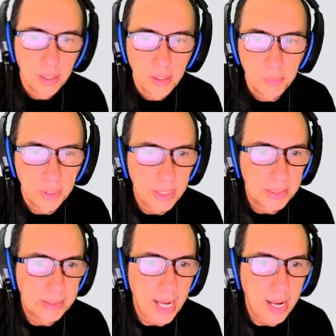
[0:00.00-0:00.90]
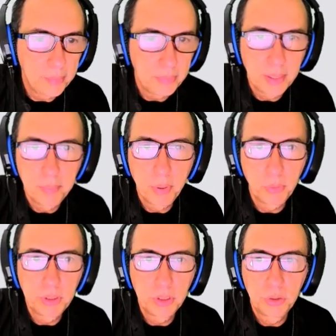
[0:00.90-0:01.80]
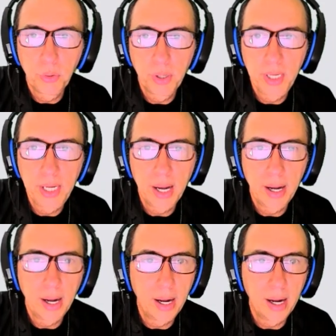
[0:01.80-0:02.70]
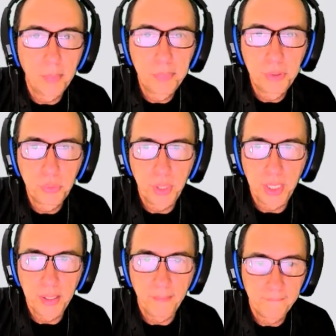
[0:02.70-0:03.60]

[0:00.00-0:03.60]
But this time the boat is going upstream